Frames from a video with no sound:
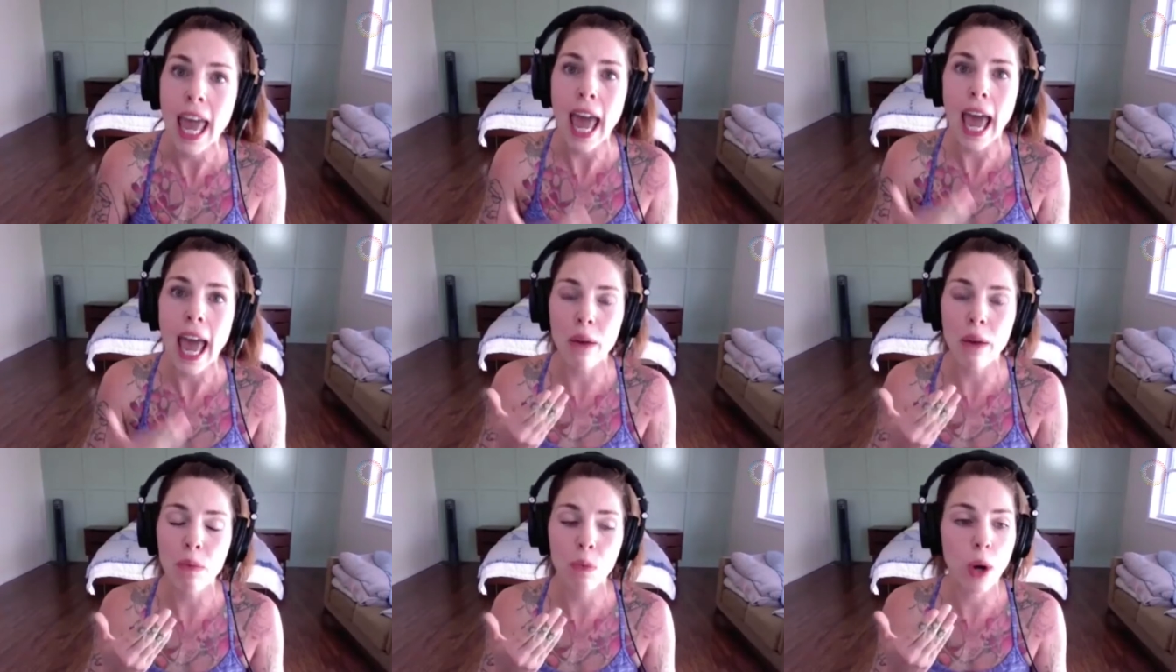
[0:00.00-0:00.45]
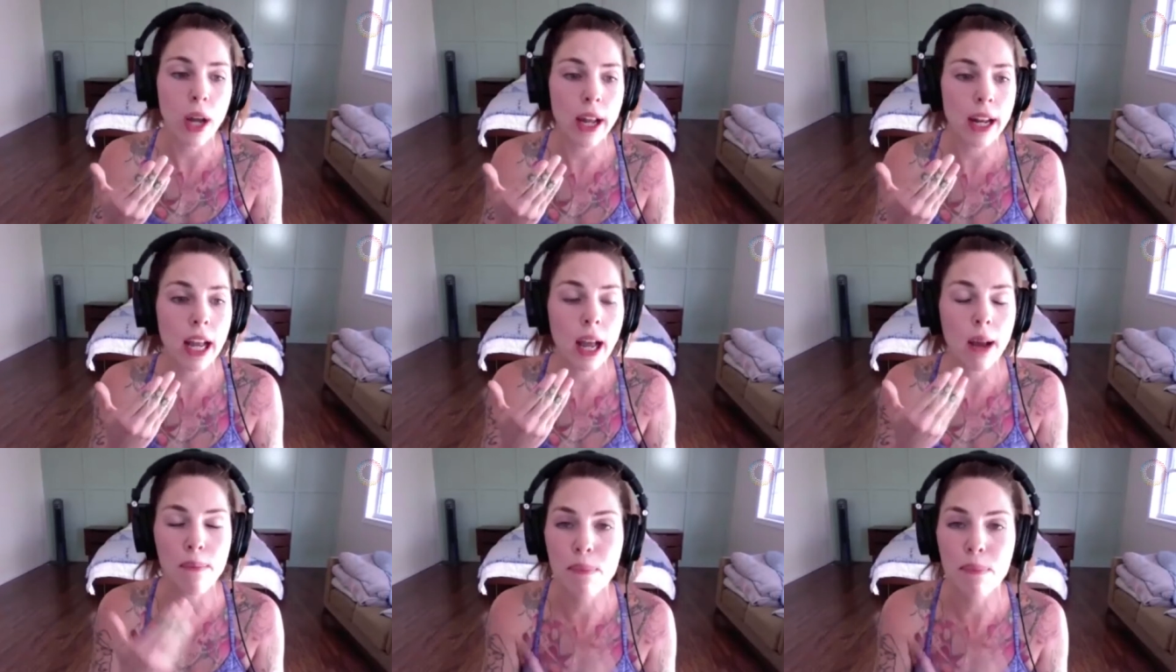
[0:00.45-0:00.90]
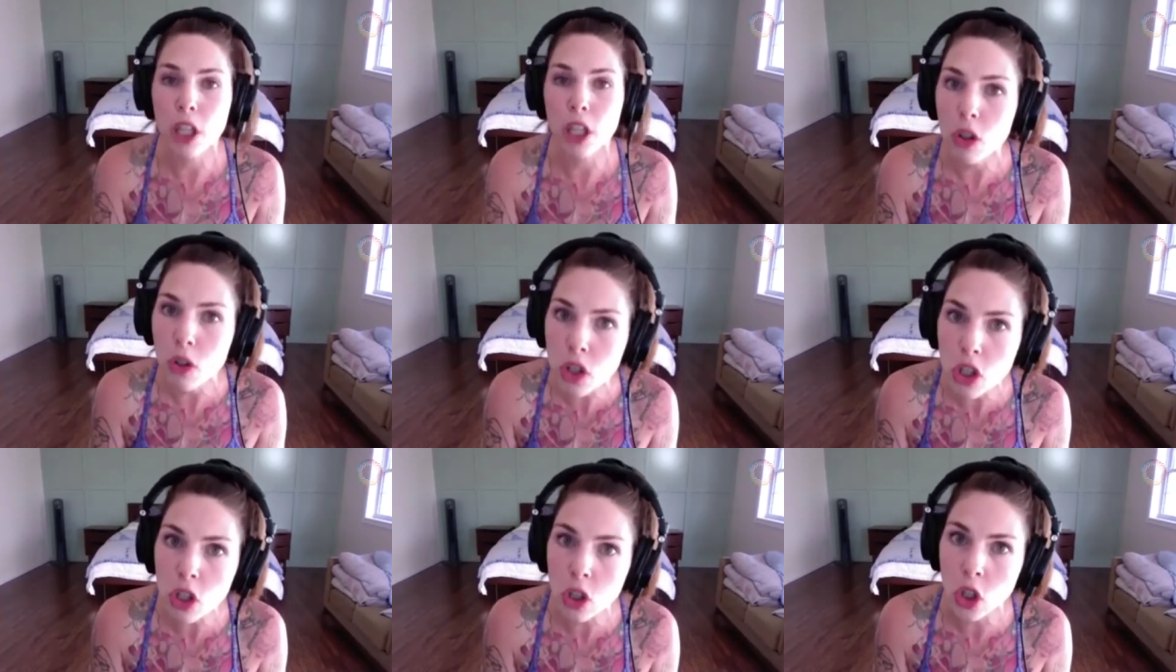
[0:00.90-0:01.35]
and what
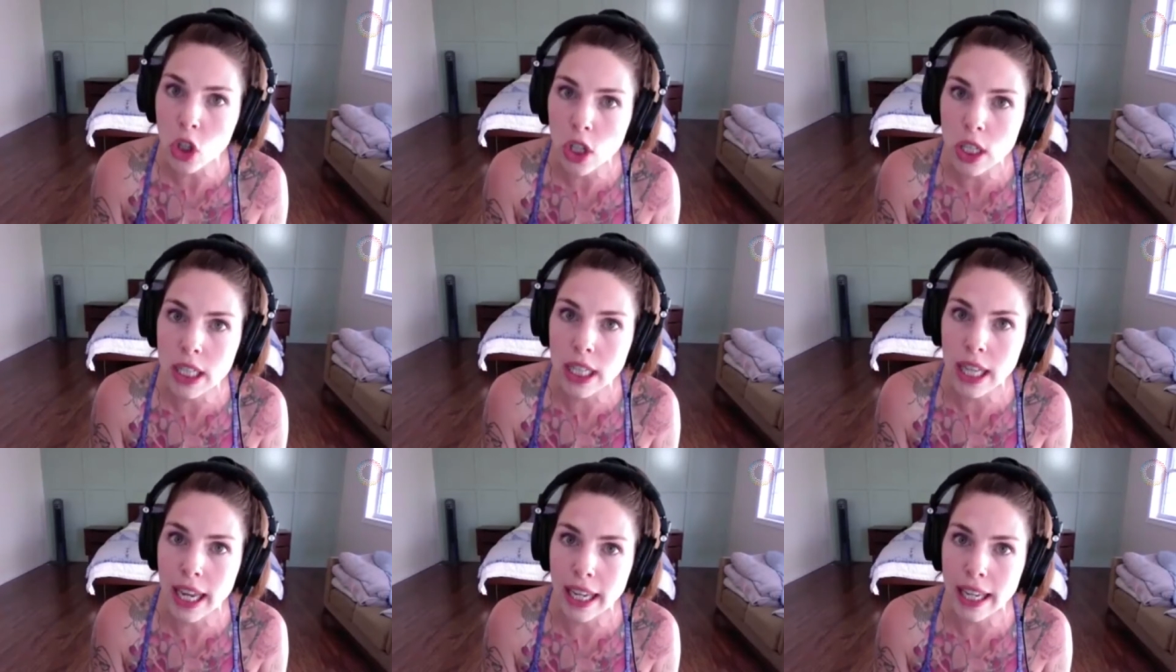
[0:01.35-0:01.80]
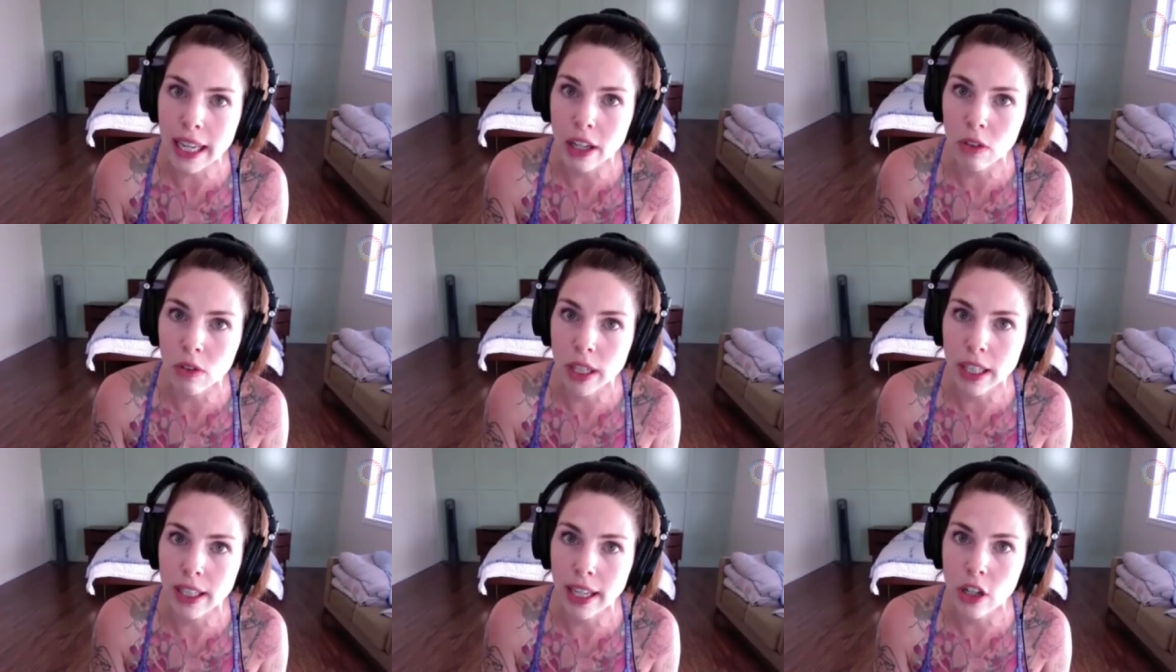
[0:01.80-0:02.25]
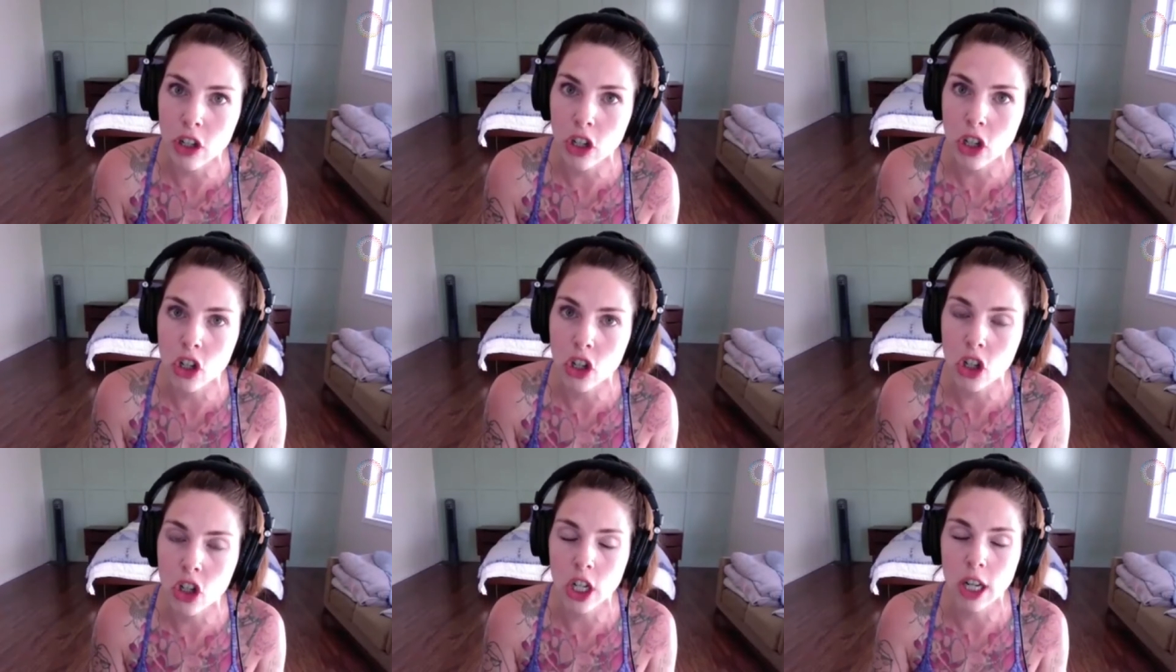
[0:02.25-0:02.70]
abuse looks like in
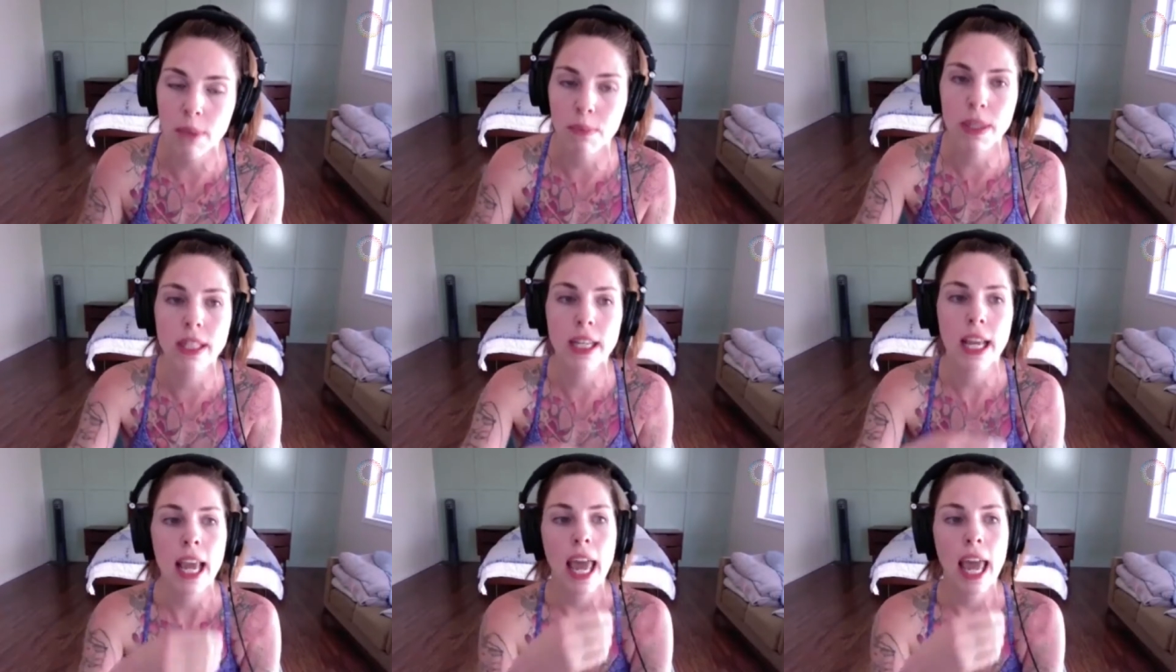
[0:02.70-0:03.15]
relationships.